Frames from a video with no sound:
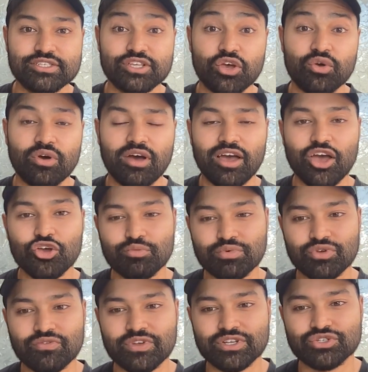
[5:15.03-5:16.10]
So I
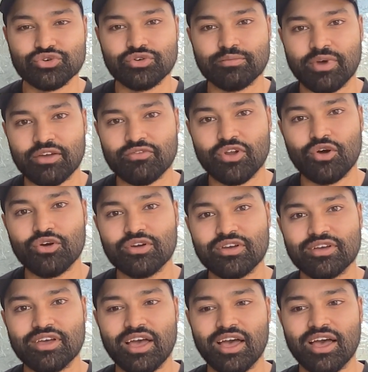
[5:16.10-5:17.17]
hope you've enjoyed my vlog
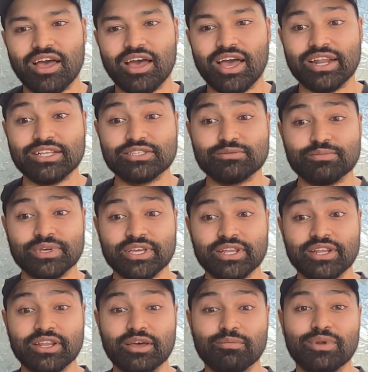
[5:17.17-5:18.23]
uh, and it's
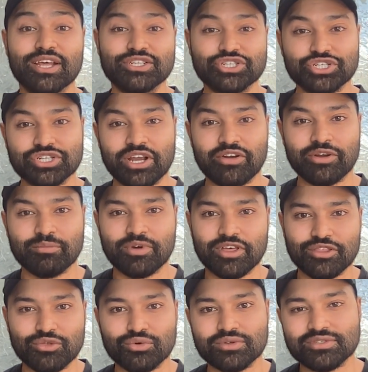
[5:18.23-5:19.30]
been a pleasure sharing
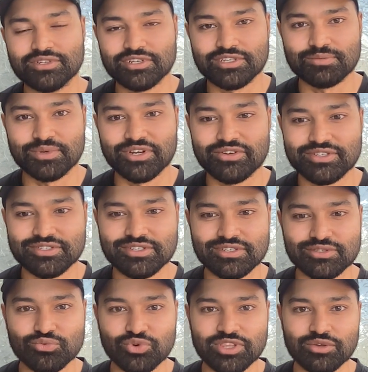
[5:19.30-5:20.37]
my thoughts and
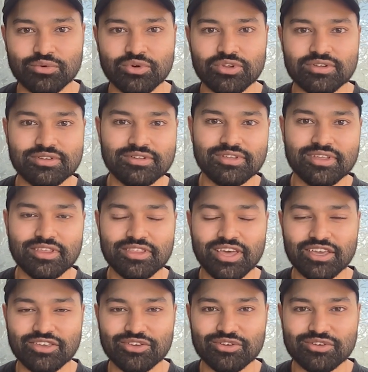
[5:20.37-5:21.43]
experiences with you all.
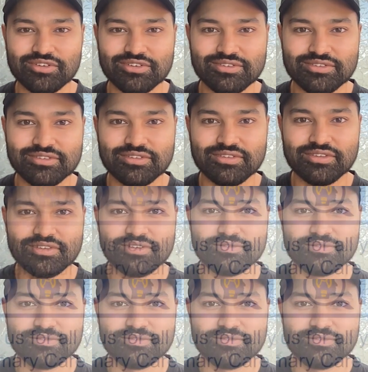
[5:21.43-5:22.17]
Thank you.